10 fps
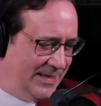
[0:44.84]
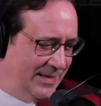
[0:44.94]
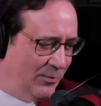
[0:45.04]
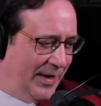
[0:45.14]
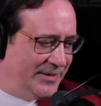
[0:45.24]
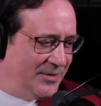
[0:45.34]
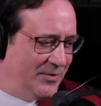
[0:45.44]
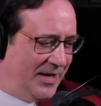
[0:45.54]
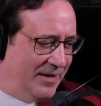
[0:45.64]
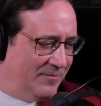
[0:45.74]
Why it's
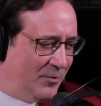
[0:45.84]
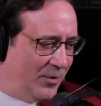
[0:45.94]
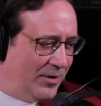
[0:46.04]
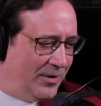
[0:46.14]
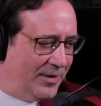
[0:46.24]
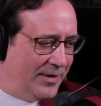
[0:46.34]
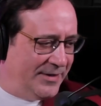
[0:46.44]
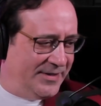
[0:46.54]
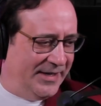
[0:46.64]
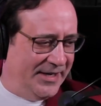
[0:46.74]
okay for uh,
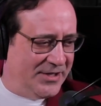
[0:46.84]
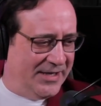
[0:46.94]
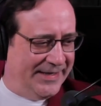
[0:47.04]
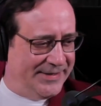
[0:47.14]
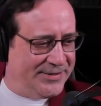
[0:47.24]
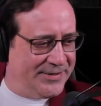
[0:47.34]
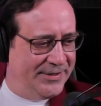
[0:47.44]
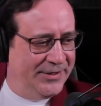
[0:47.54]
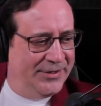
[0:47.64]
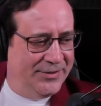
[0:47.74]
teenage kids
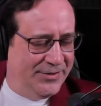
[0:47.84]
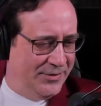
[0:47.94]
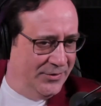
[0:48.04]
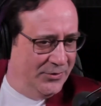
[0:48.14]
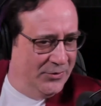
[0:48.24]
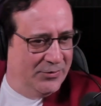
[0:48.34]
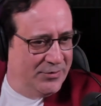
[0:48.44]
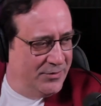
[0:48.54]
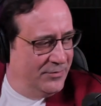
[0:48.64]
to